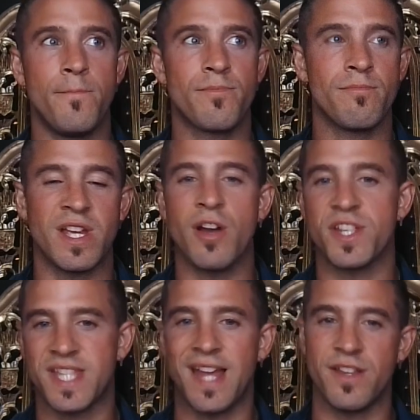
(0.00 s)
meet our
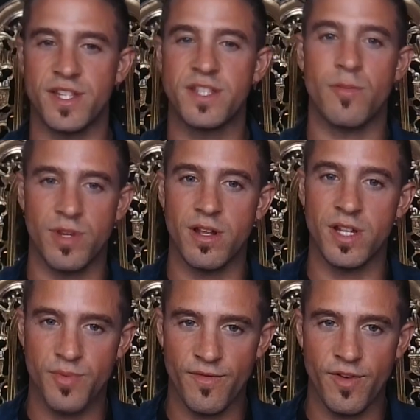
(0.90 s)
standards that we'd like to
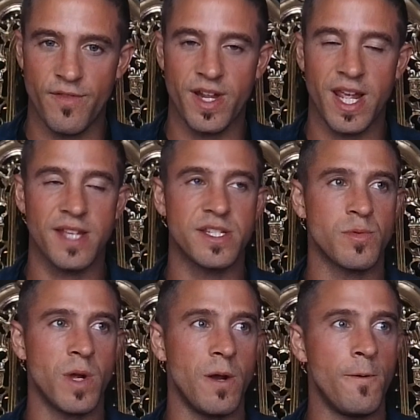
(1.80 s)
provide for guests as
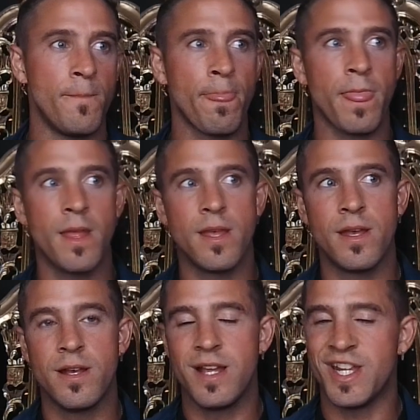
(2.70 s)
well.
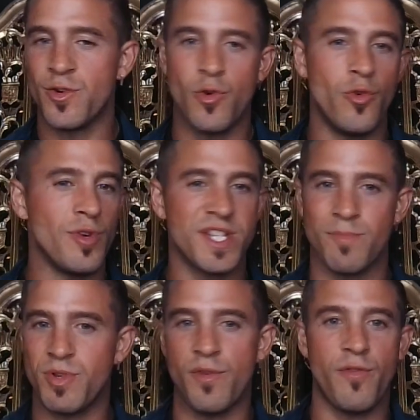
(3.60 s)
It all is a
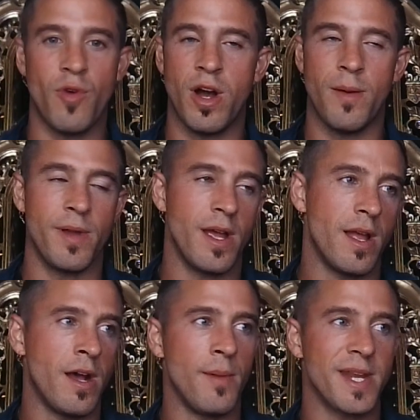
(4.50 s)
beautiful
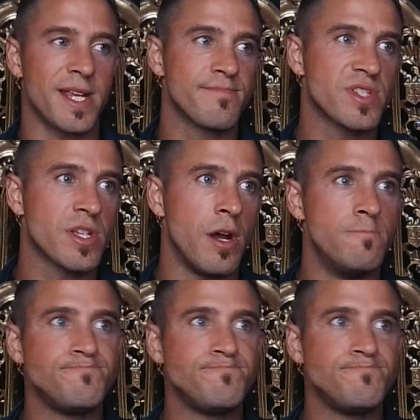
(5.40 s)
harmony. So,